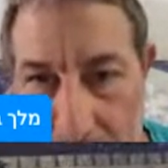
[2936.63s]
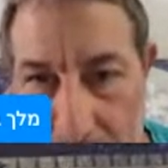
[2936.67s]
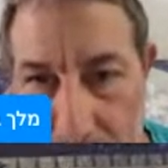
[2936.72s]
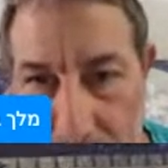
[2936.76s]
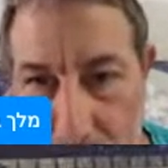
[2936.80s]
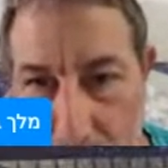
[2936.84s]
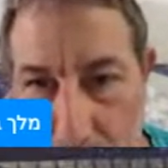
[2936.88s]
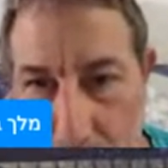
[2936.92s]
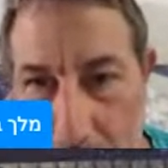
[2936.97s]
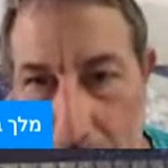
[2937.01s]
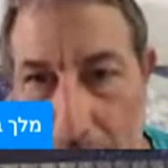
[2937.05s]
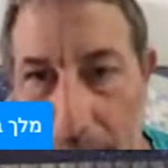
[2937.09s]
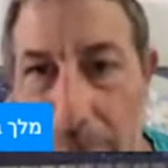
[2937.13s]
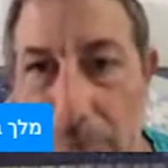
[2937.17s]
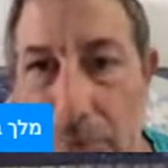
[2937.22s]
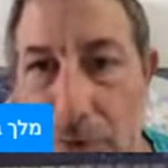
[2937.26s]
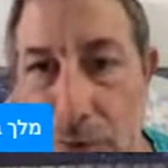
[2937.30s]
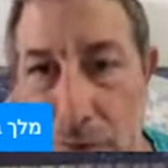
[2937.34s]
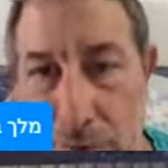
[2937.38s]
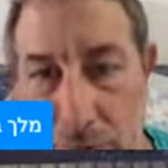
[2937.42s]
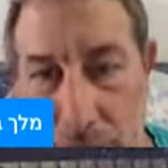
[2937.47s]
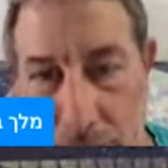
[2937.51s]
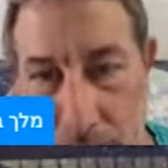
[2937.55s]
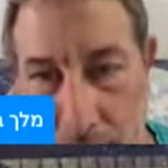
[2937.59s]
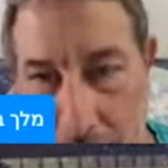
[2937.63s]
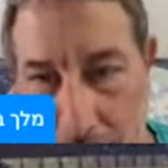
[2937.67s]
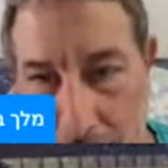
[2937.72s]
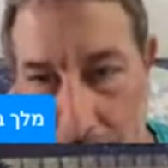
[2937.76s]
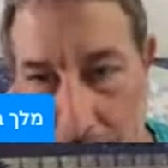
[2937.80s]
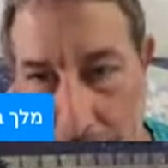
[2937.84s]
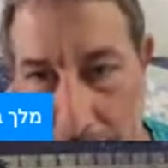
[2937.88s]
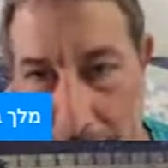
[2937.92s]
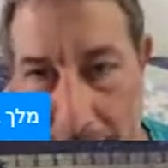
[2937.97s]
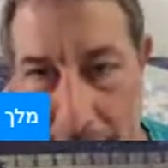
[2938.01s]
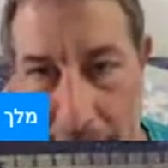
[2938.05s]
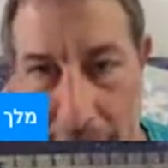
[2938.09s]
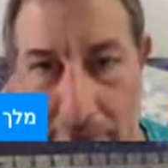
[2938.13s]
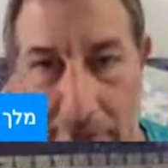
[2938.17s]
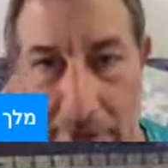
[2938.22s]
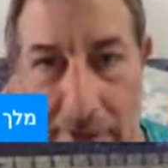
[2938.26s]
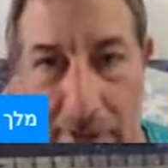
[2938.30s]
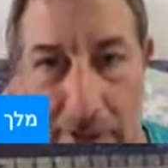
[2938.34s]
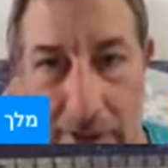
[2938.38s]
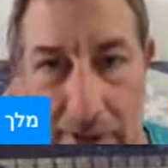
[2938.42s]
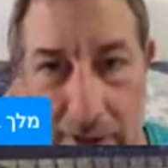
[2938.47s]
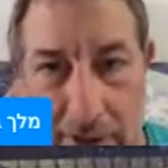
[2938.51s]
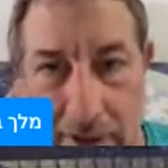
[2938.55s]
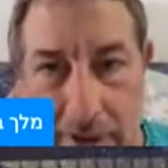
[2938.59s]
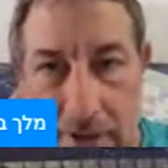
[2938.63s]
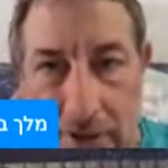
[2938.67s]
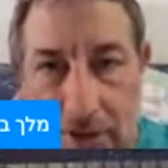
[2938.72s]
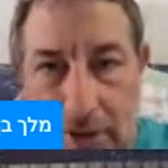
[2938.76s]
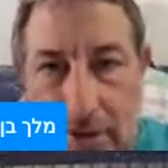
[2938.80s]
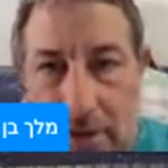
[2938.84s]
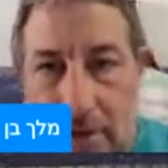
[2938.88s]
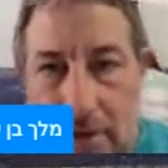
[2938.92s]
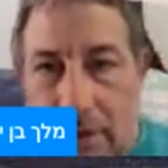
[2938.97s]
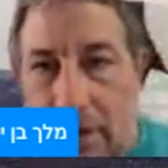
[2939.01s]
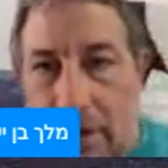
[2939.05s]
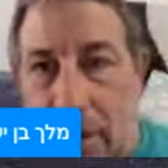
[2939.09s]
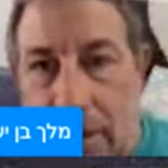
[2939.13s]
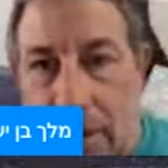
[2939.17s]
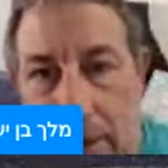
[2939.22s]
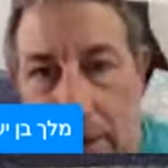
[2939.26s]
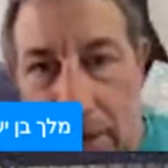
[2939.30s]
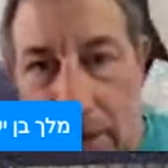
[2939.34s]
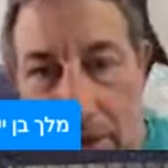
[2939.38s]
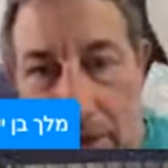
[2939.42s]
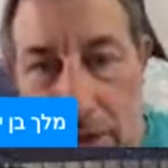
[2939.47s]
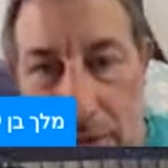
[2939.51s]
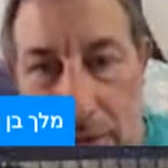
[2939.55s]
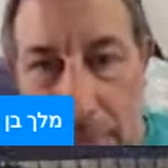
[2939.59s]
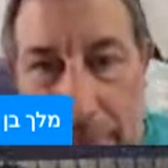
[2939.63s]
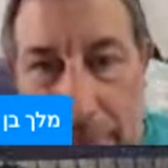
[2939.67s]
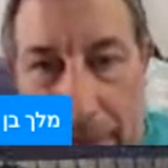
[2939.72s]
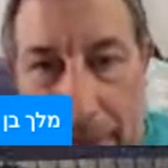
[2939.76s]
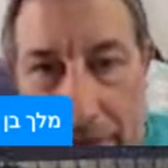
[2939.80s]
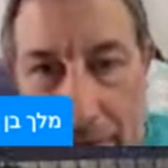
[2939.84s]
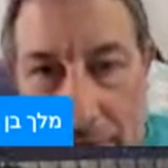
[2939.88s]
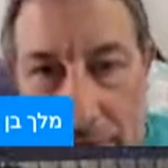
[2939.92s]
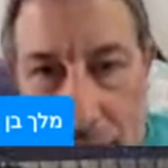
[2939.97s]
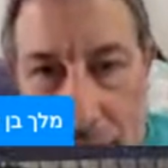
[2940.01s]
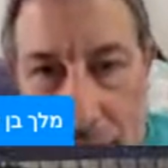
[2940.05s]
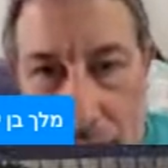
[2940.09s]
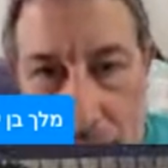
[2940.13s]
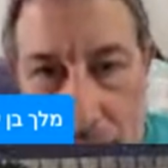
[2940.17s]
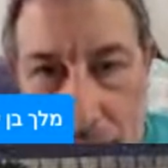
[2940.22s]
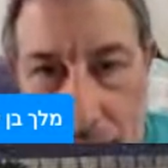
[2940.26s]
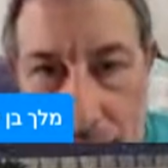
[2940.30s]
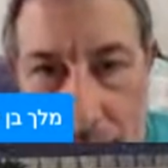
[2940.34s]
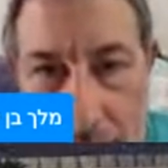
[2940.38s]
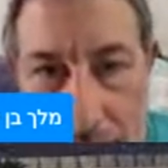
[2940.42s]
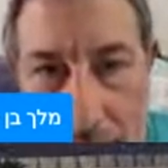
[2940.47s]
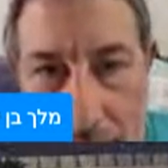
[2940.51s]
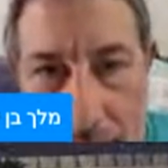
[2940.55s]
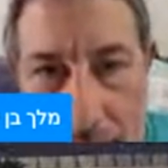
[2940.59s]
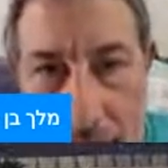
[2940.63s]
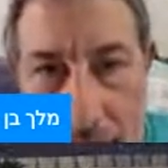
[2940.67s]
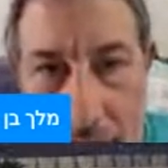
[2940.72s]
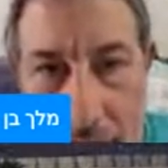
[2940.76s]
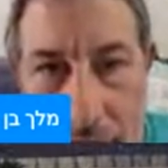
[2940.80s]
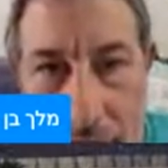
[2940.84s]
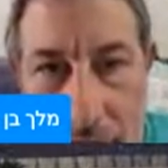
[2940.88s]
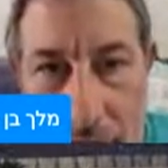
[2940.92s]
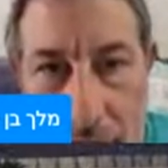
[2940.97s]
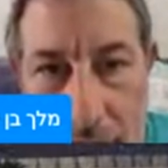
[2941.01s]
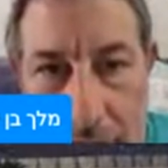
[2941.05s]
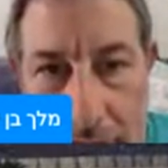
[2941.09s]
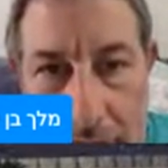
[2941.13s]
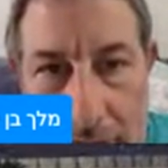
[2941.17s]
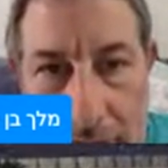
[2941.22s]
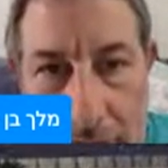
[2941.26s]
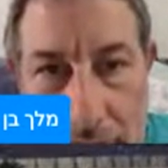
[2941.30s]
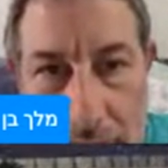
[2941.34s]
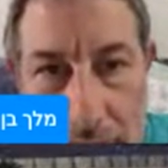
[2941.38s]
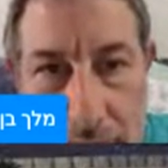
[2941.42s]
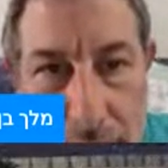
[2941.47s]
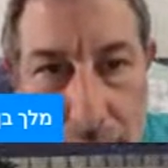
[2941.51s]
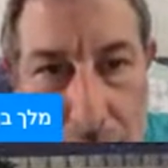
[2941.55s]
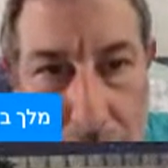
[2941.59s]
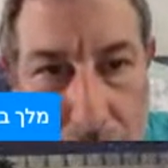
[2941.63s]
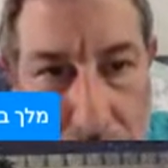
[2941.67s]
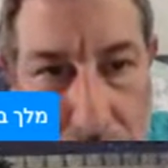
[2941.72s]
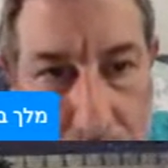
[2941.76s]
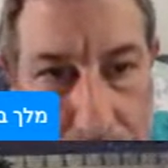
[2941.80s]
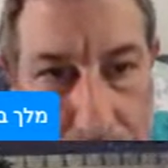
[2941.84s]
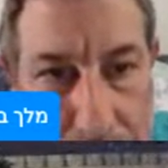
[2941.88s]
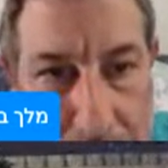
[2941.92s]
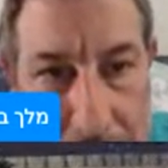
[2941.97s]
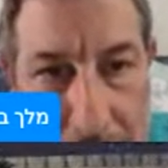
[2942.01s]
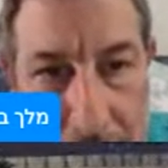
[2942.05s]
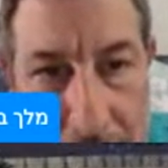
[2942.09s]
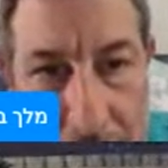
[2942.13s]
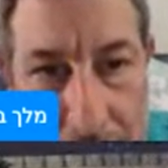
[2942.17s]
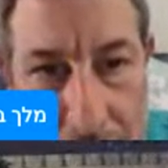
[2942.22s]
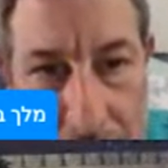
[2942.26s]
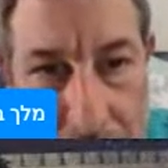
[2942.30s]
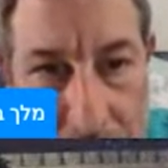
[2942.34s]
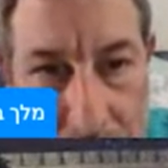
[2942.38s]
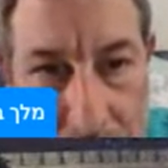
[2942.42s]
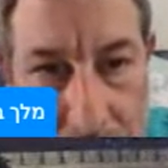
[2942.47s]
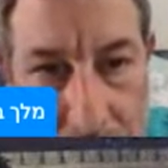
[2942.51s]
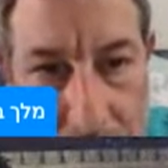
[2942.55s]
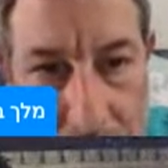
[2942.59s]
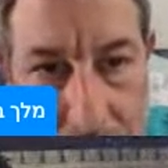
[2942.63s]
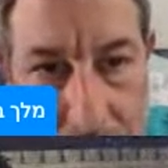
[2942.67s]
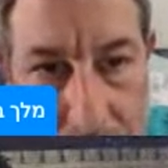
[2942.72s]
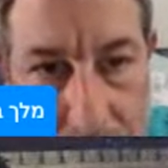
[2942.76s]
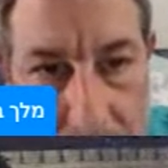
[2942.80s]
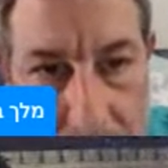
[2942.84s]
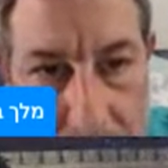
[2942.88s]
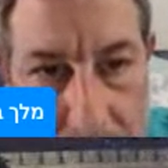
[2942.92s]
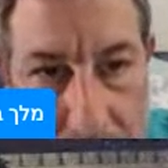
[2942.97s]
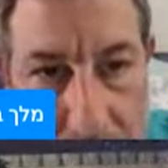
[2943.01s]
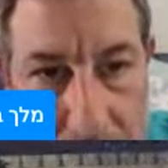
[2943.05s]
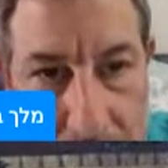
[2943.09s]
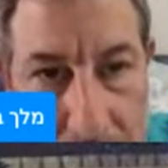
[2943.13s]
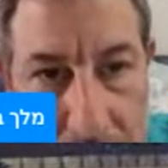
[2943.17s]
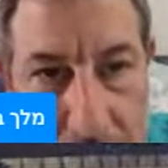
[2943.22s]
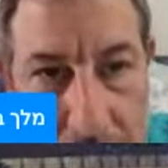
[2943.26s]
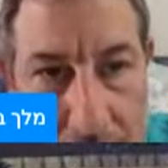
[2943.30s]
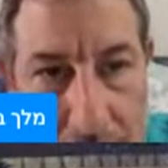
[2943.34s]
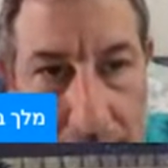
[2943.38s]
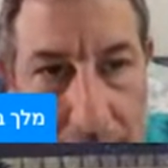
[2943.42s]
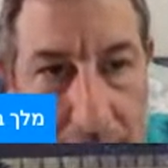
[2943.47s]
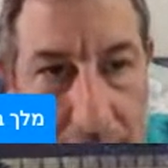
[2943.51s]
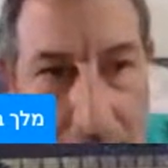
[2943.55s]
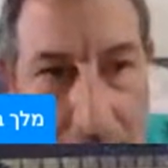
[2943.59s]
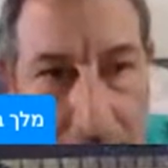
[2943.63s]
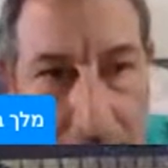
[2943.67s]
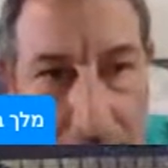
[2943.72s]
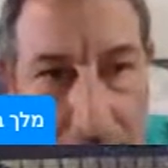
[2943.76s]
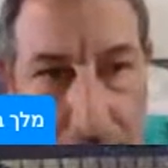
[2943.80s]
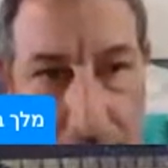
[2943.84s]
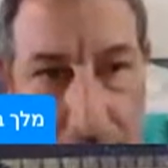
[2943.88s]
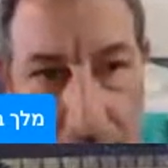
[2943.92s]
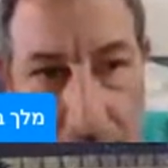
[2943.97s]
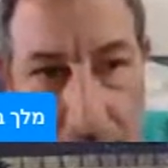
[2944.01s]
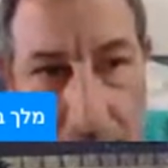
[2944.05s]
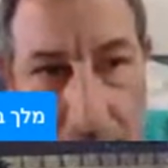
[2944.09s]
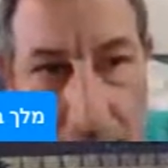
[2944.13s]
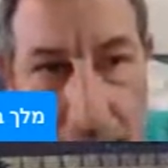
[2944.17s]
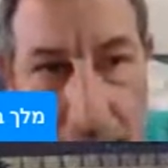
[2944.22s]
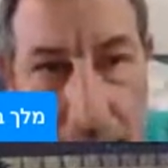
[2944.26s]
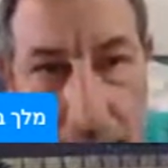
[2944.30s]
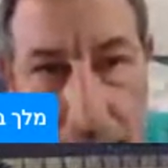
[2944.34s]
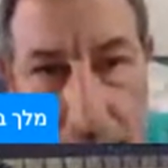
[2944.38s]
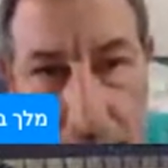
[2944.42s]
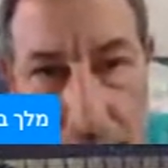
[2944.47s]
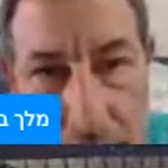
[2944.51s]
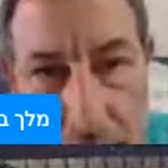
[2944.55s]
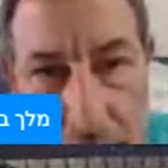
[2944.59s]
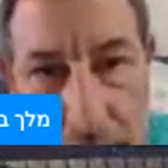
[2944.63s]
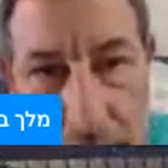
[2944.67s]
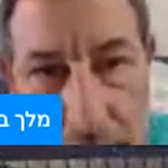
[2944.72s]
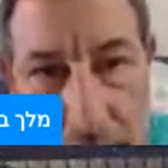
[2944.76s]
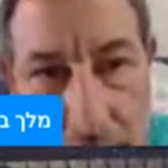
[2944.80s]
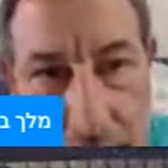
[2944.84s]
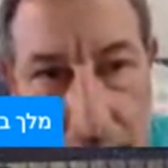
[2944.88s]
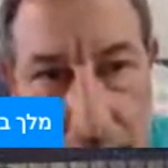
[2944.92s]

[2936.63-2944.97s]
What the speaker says: about the eastern bank of the Jordan River. Ho'il Moshe be'er et haTorah hazot lemor.